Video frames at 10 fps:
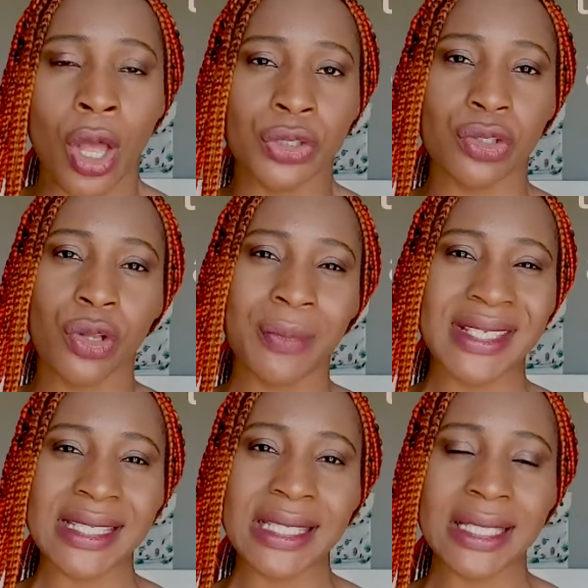So some
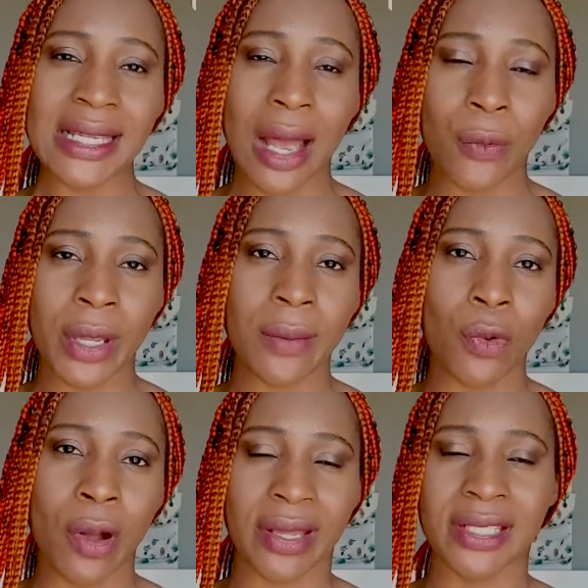cities are way
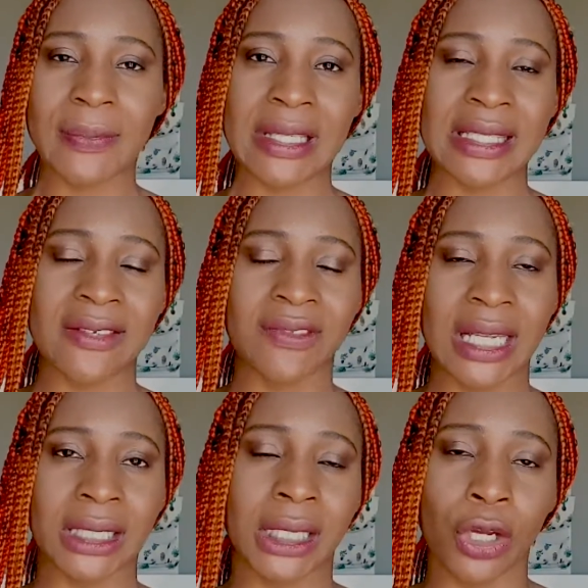more expensive
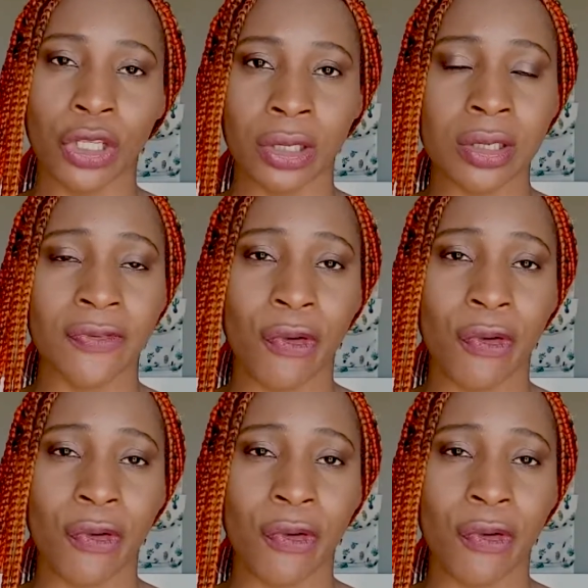than the others.